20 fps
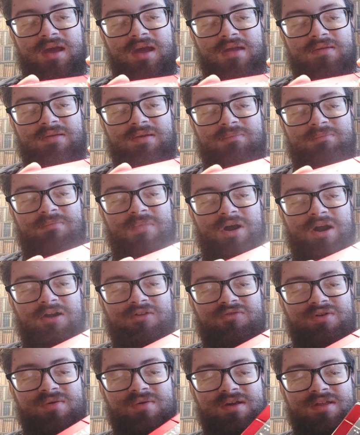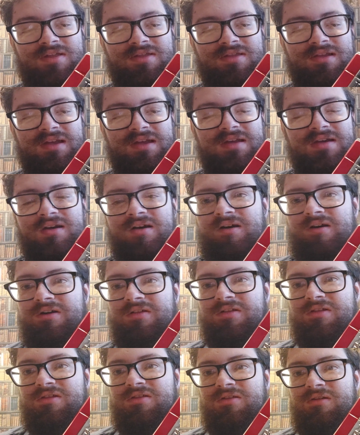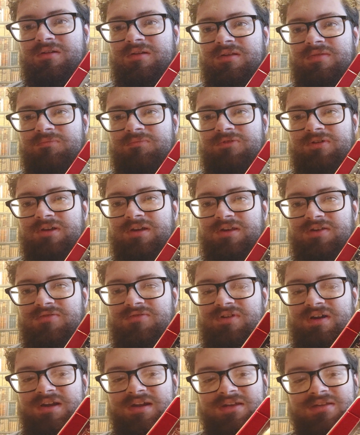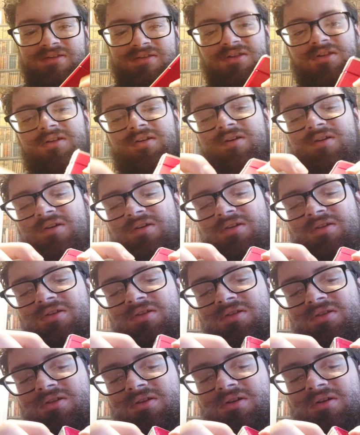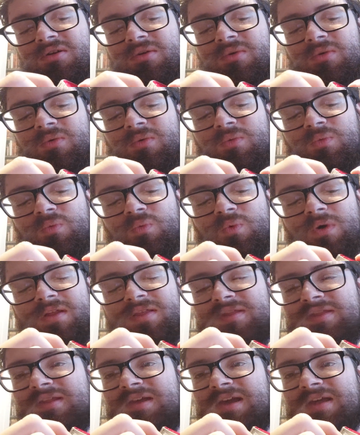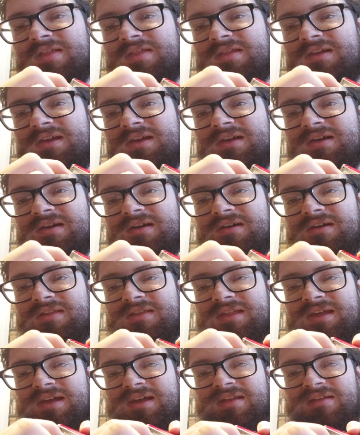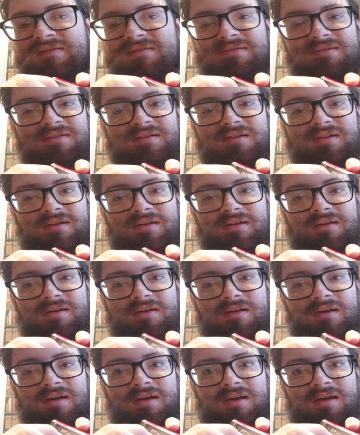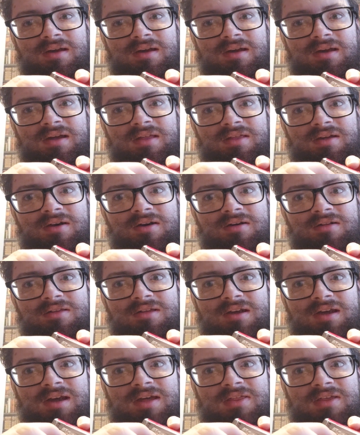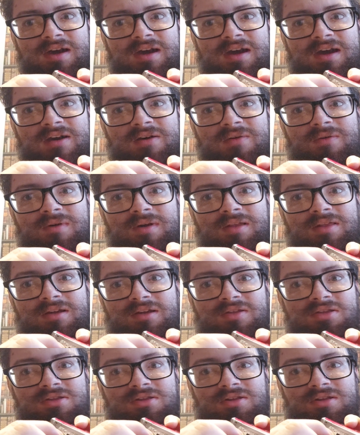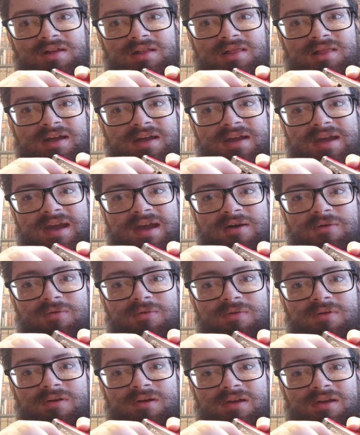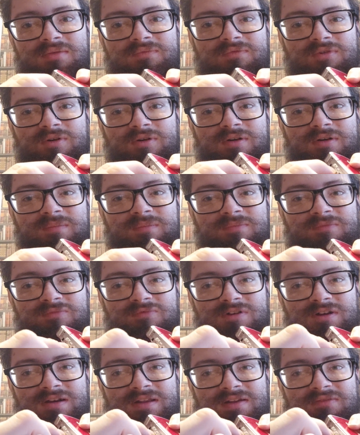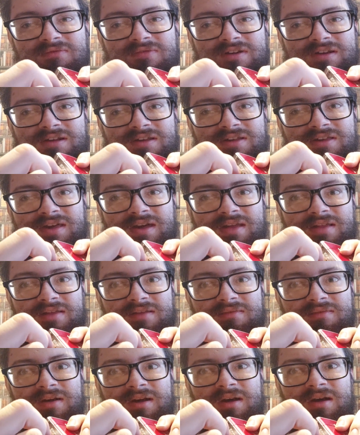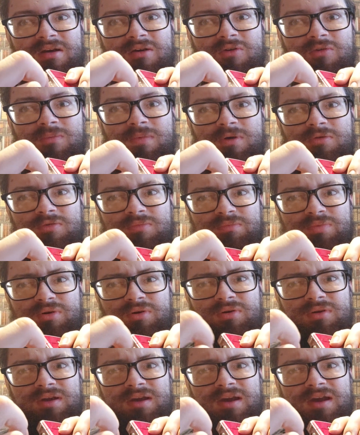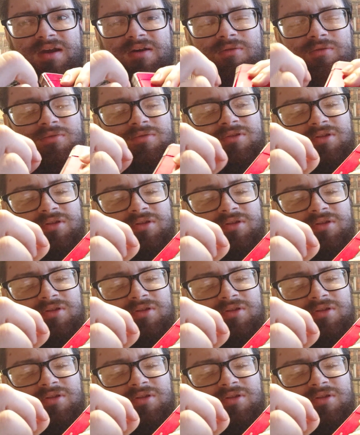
The micro SD card slot is pretty strange because once the SD card's in, it's hard to get that out. It doesn't just click out. You've got to really reach in and almost pull it out.